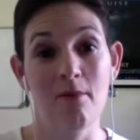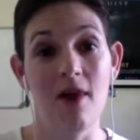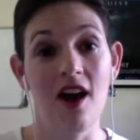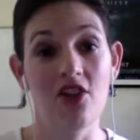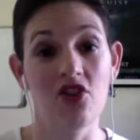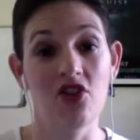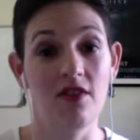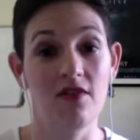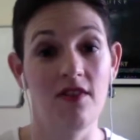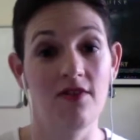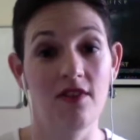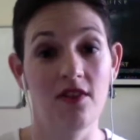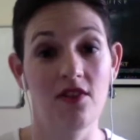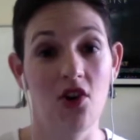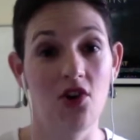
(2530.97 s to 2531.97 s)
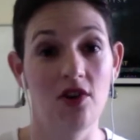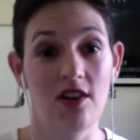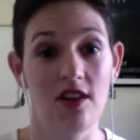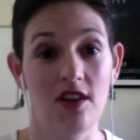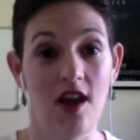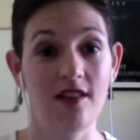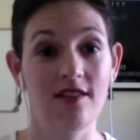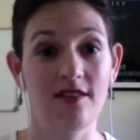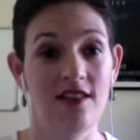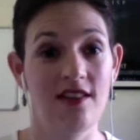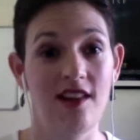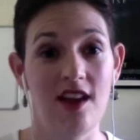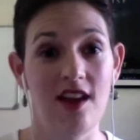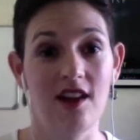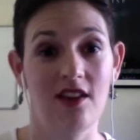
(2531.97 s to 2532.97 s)
not have even known he had
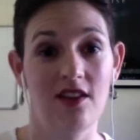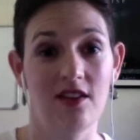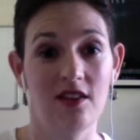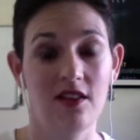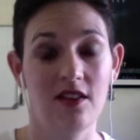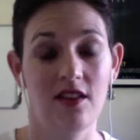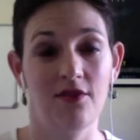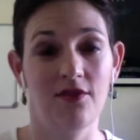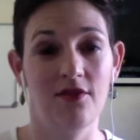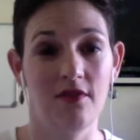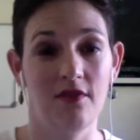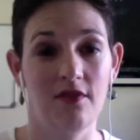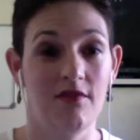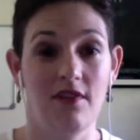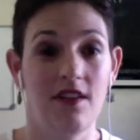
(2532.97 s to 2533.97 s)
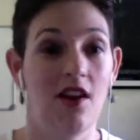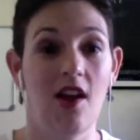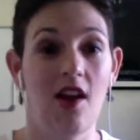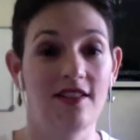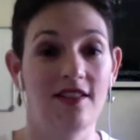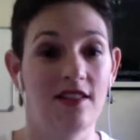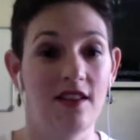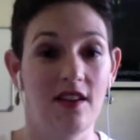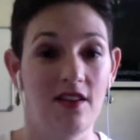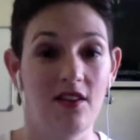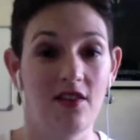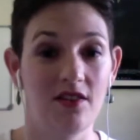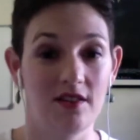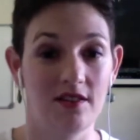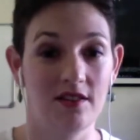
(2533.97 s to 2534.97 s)
celiac in later
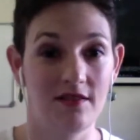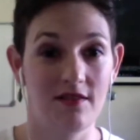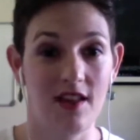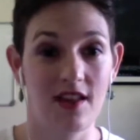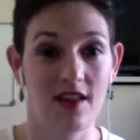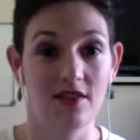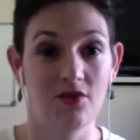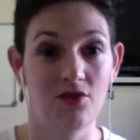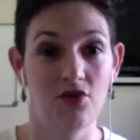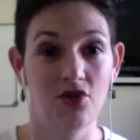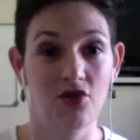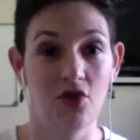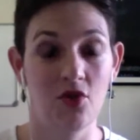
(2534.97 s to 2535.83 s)
on as the root